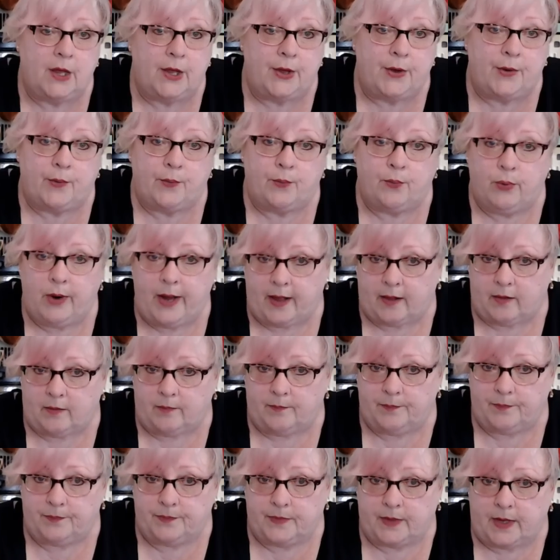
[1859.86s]

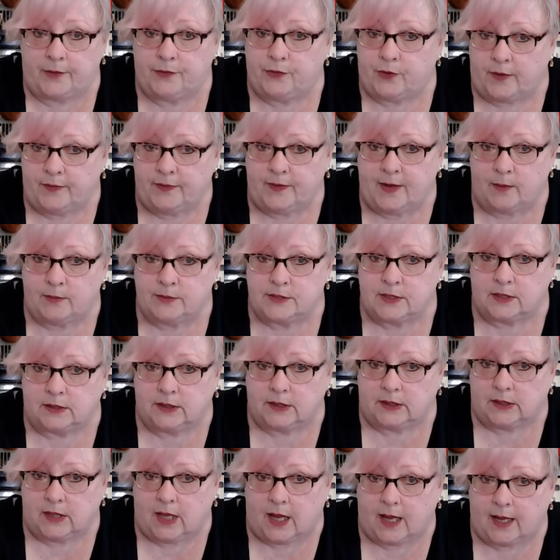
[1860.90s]
Well, I thought that was a
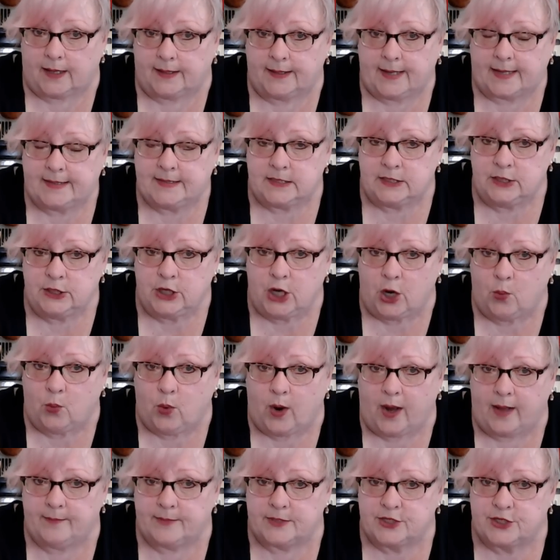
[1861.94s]
little odd. I didn't know
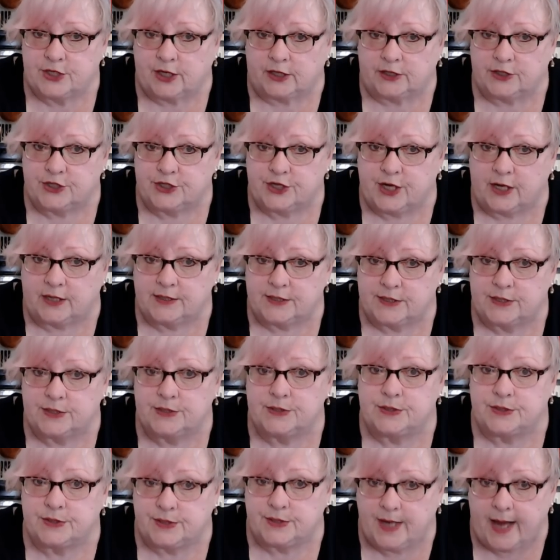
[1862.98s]
why Michelle
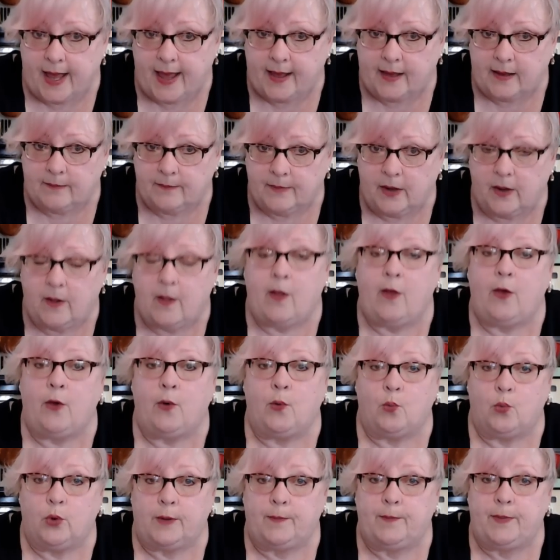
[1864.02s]
Johnson's name
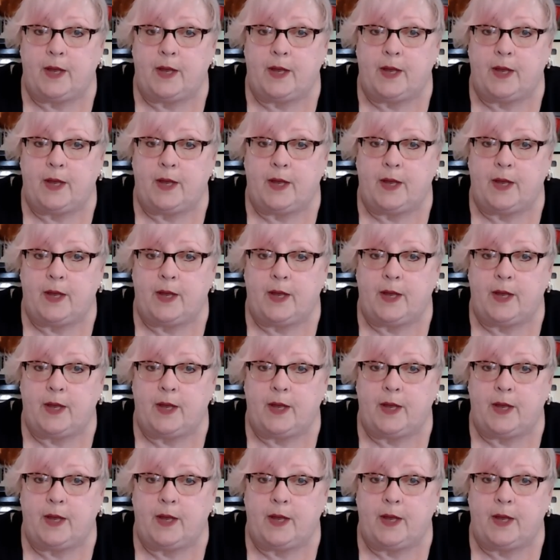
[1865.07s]
would be